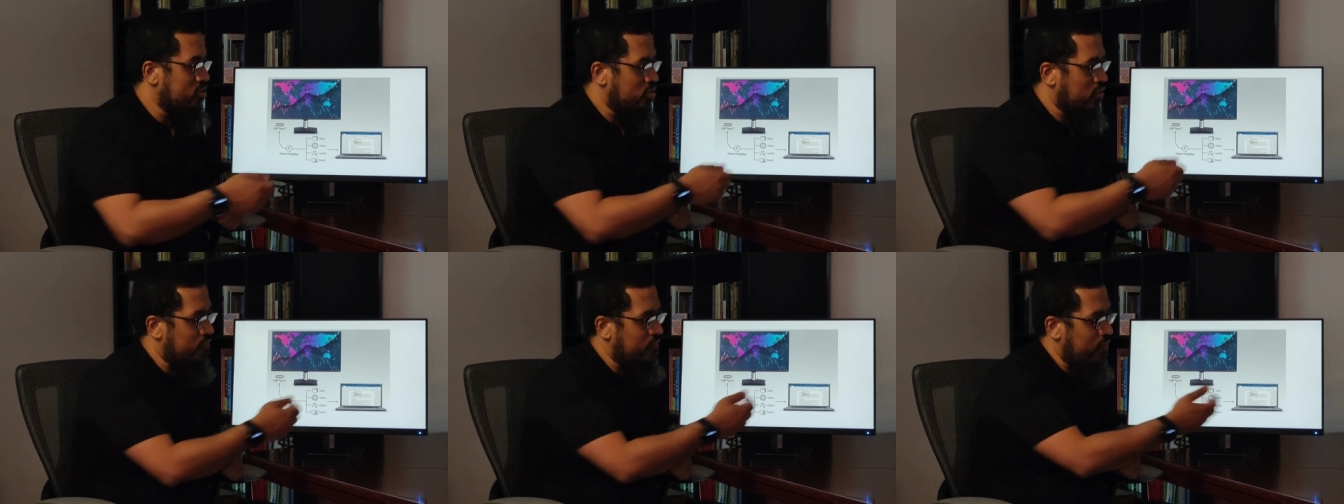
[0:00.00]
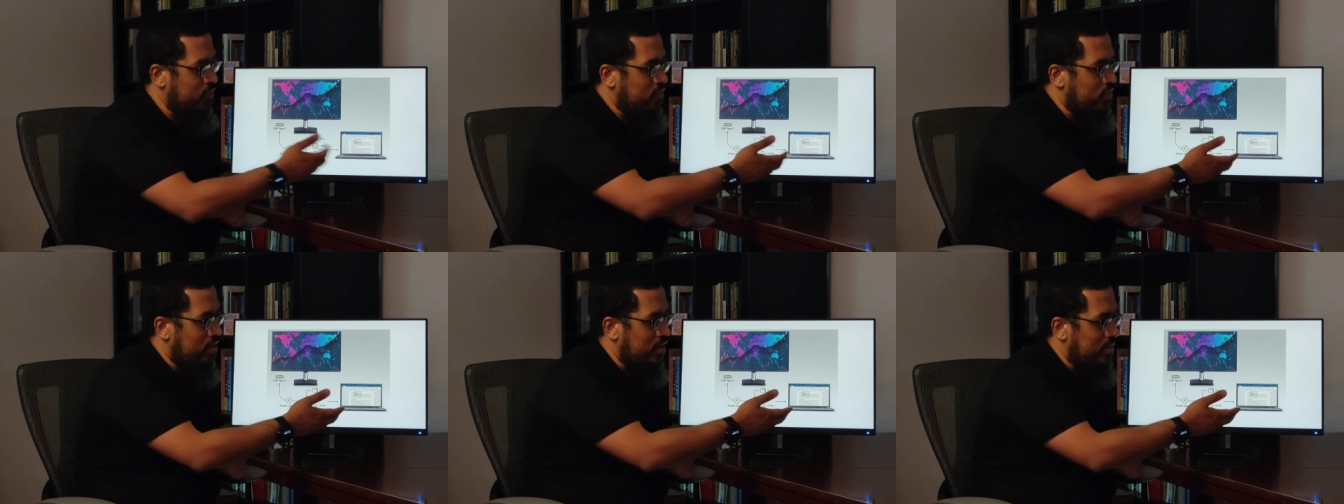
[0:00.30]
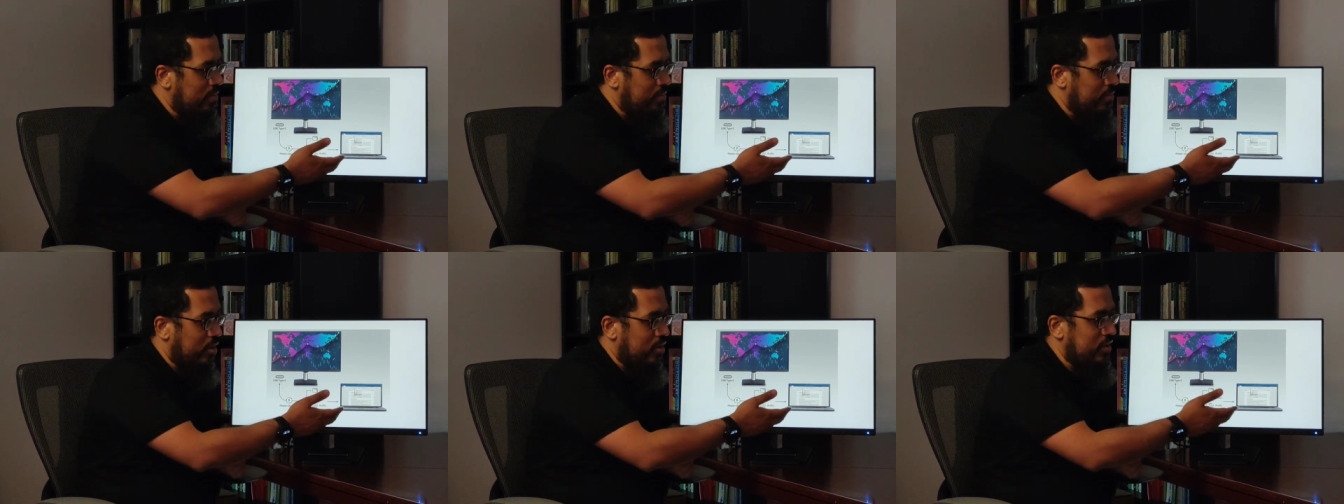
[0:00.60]
So if you've
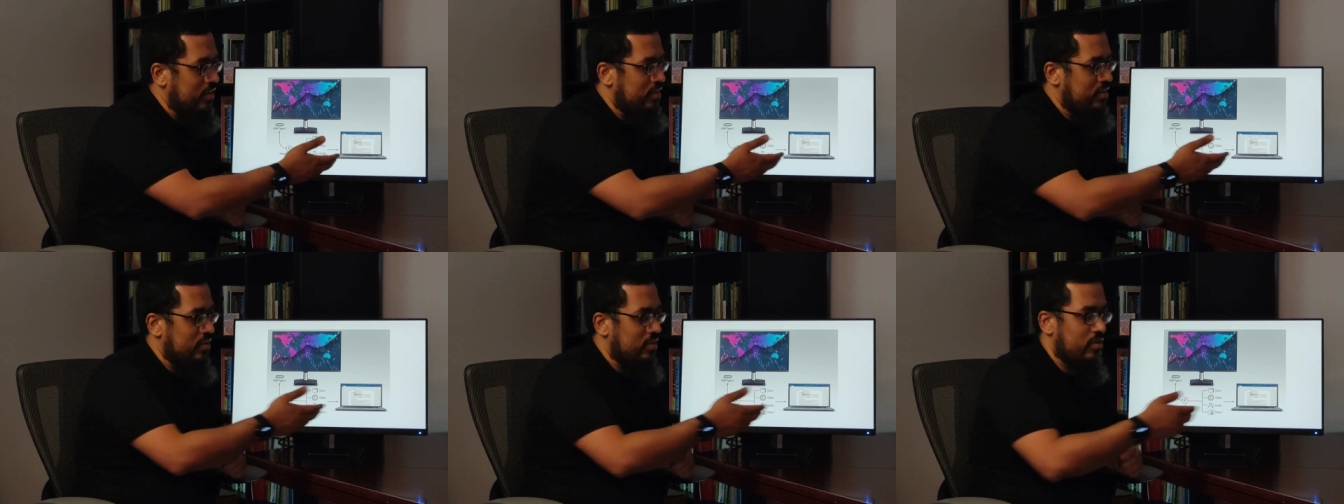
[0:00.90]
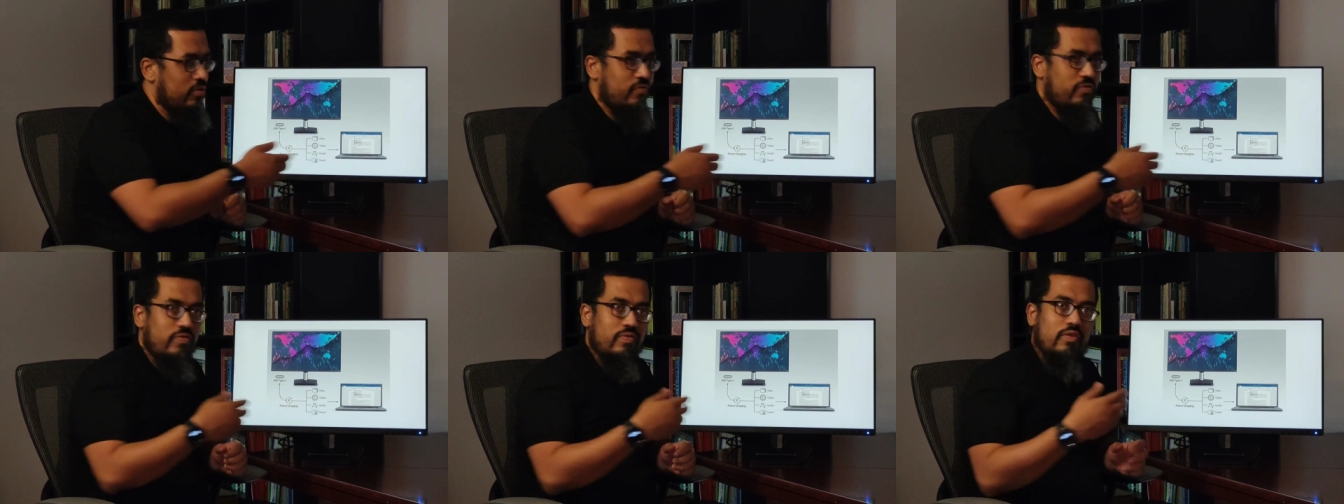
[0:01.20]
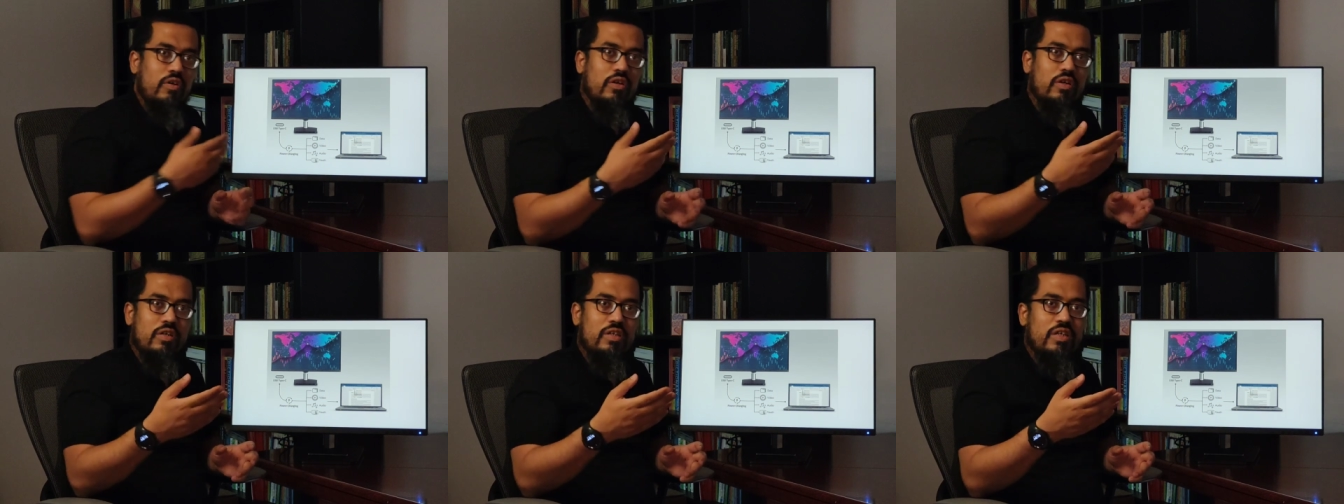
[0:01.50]
got a monitor, if
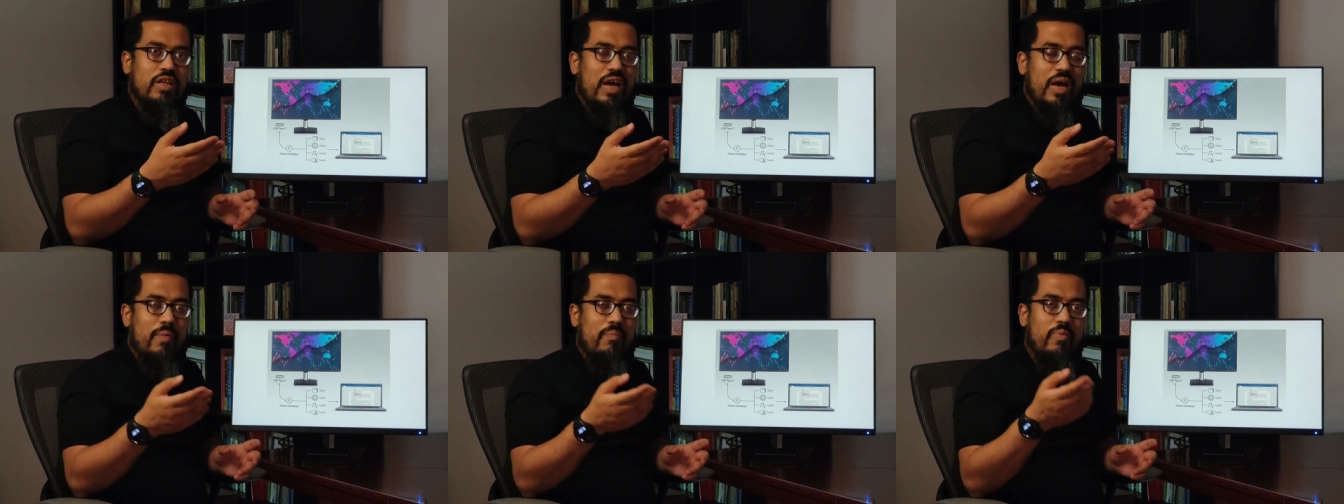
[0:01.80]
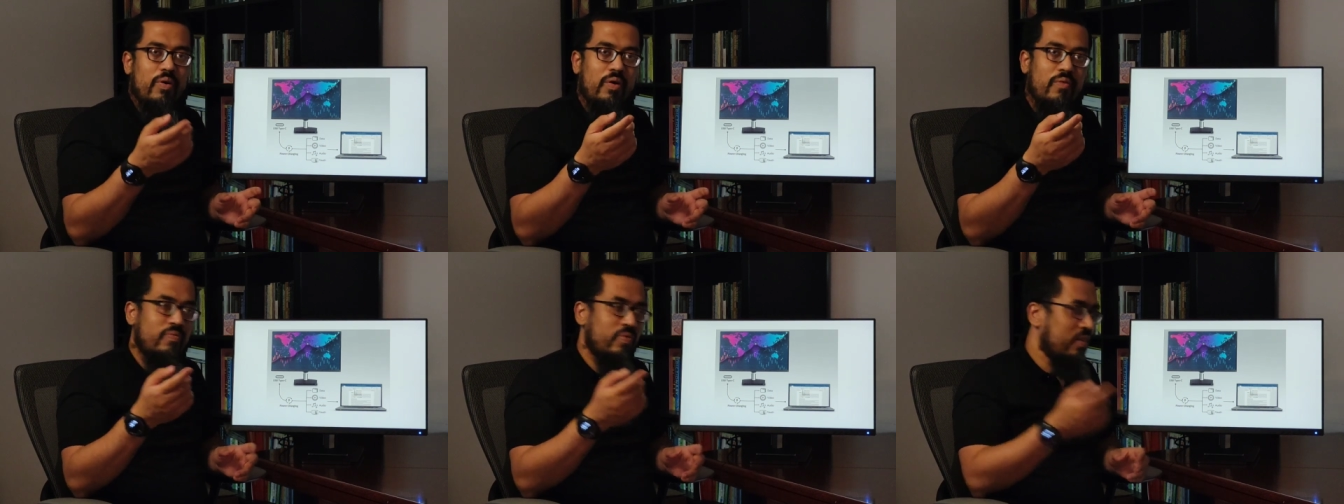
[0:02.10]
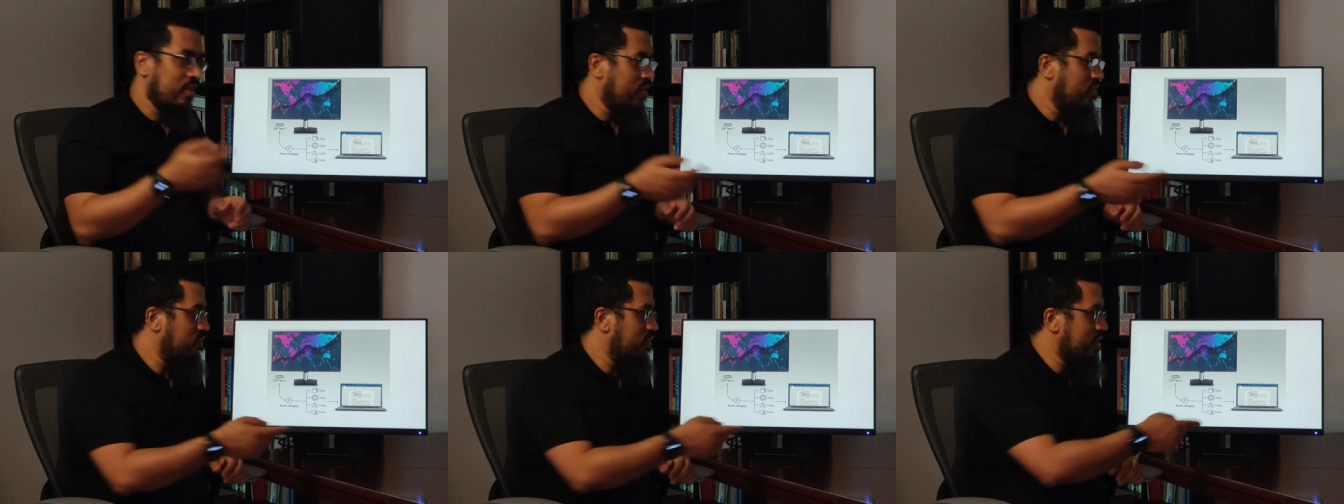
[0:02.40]
you've got a tab,
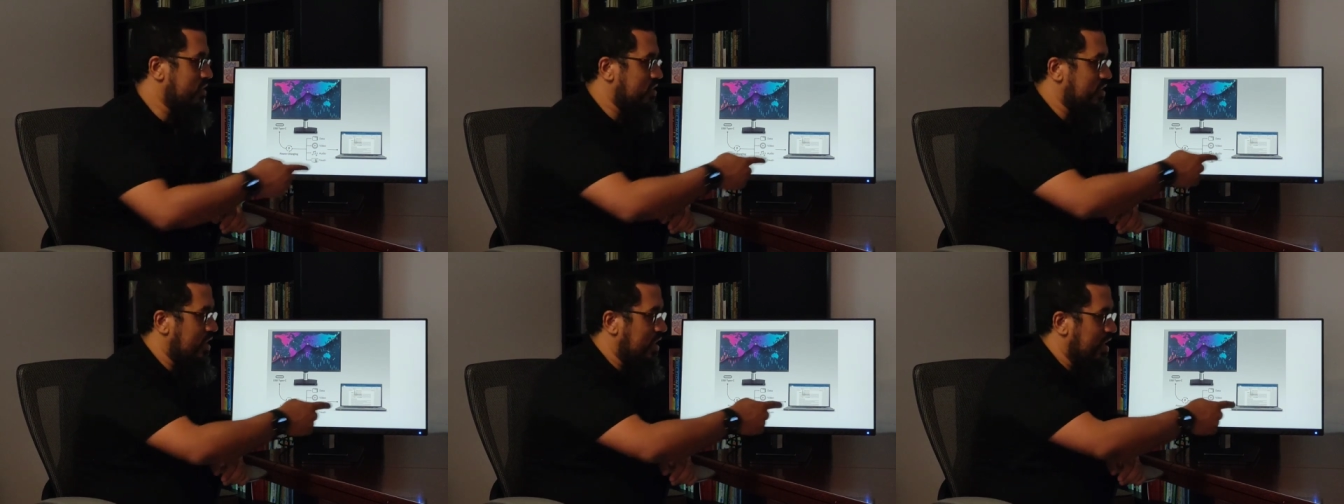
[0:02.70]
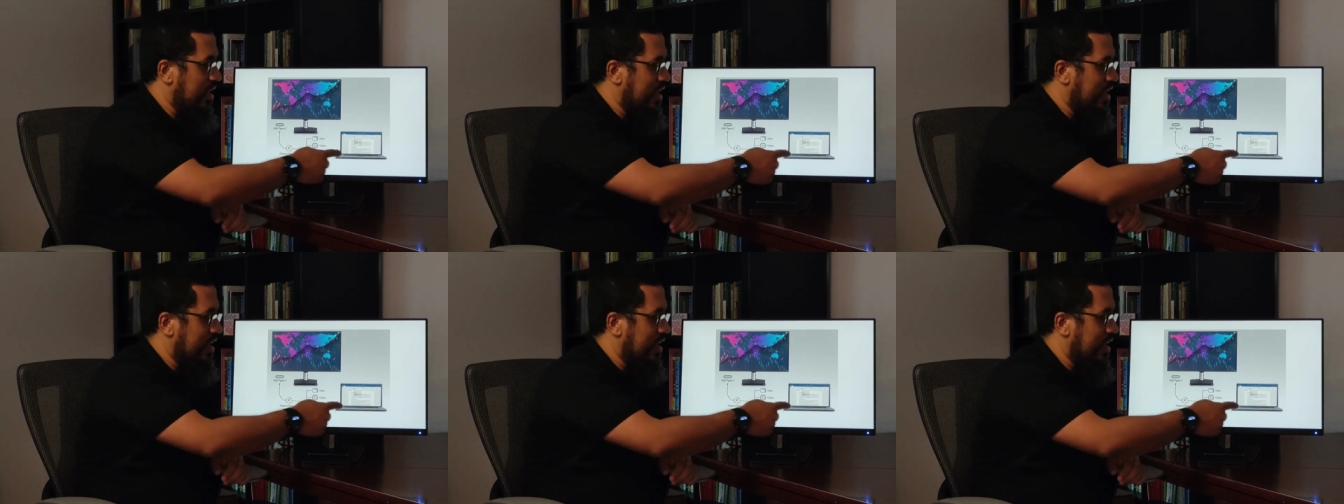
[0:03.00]
which